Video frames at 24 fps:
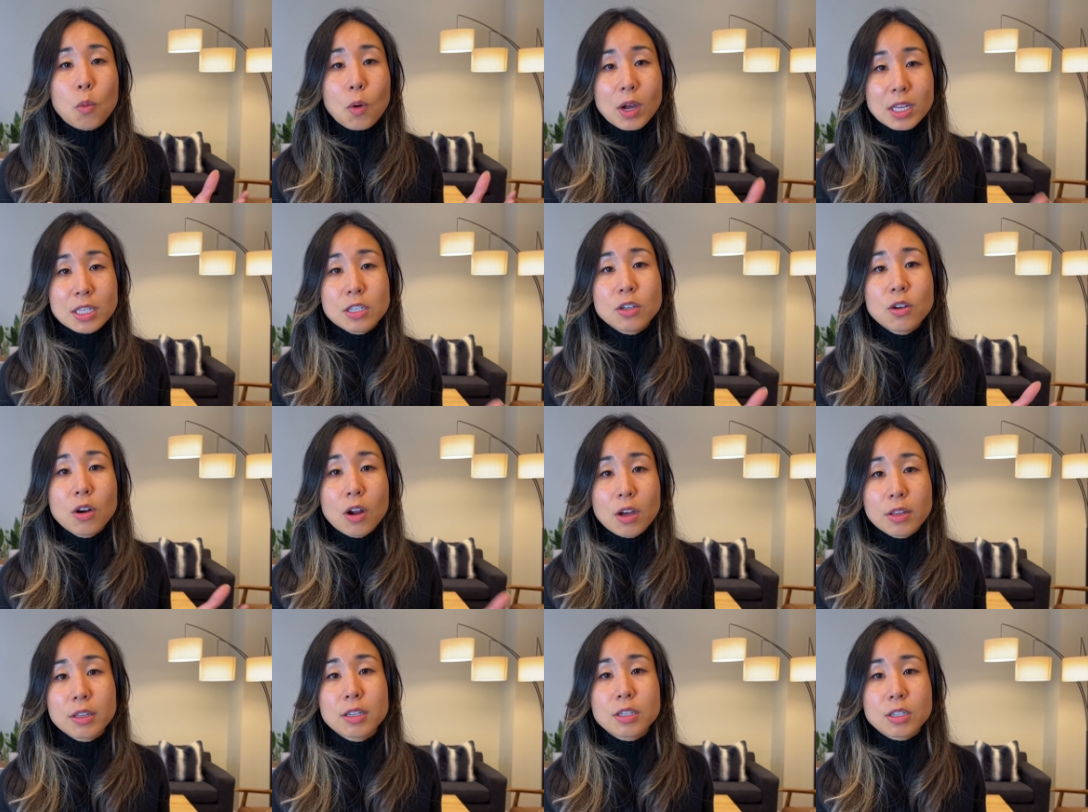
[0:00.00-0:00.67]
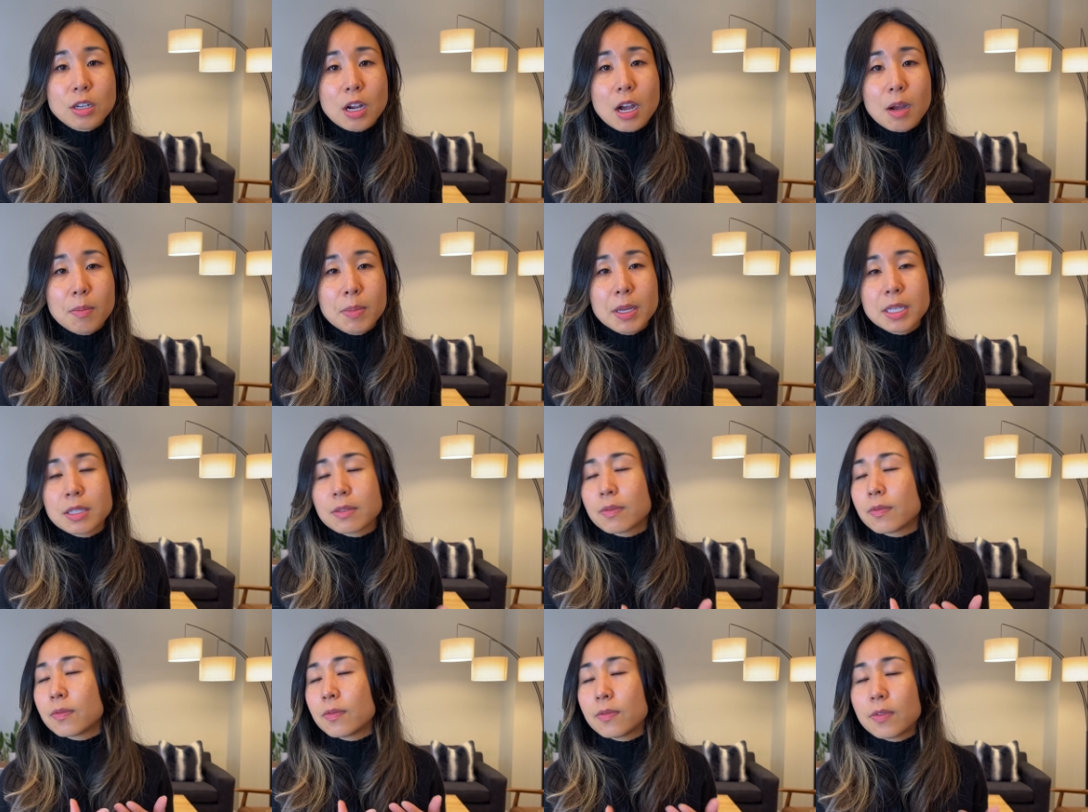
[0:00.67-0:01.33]
Once you're on the job,
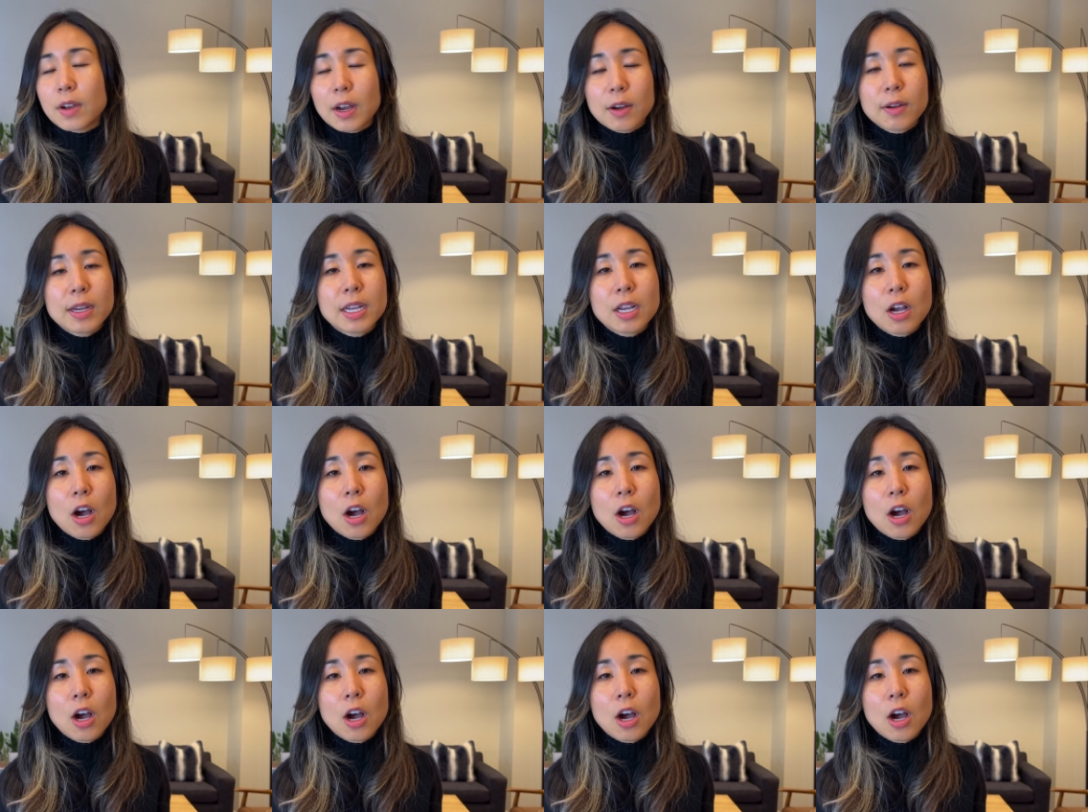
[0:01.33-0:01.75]
it's very